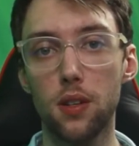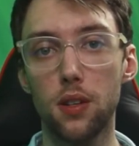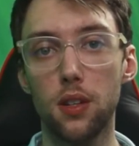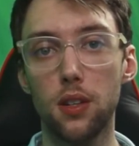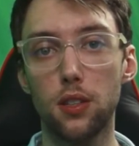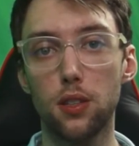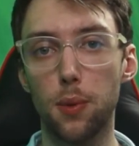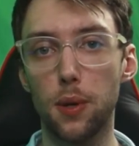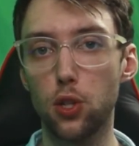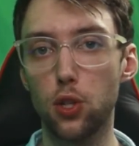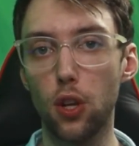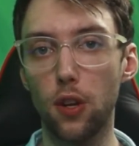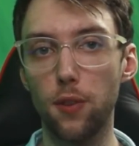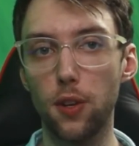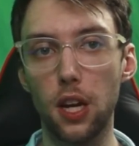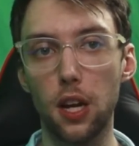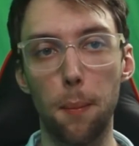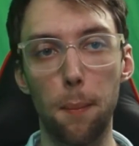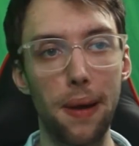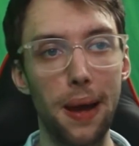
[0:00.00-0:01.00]
Especially if you get
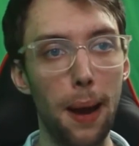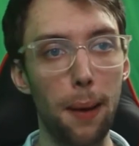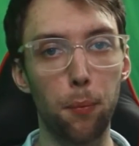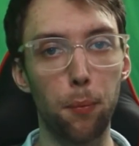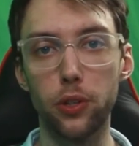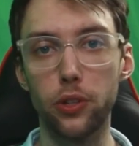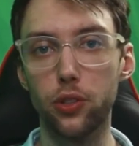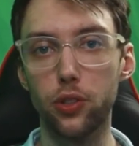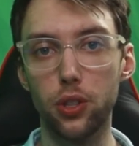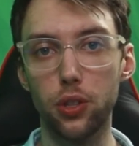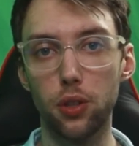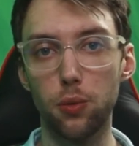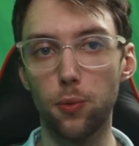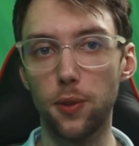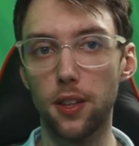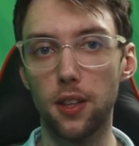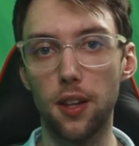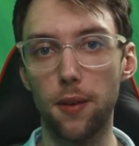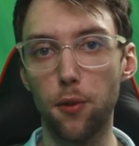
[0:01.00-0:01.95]
a map where you're dealing with a level